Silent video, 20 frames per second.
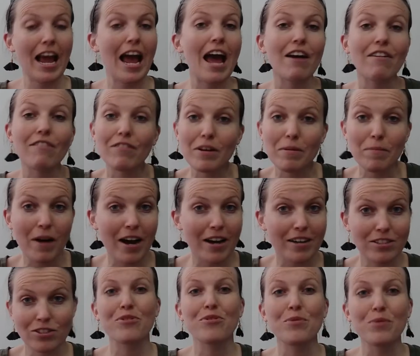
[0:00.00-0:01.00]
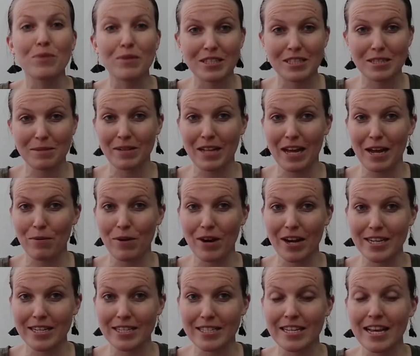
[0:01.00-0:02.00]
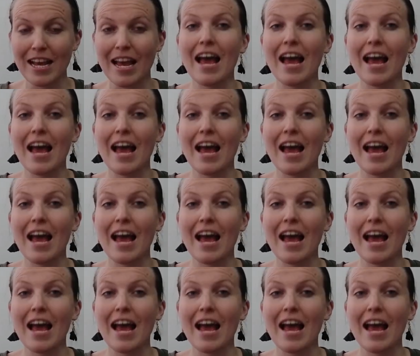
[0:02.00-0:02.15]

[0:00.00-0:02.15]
every box school supply wise.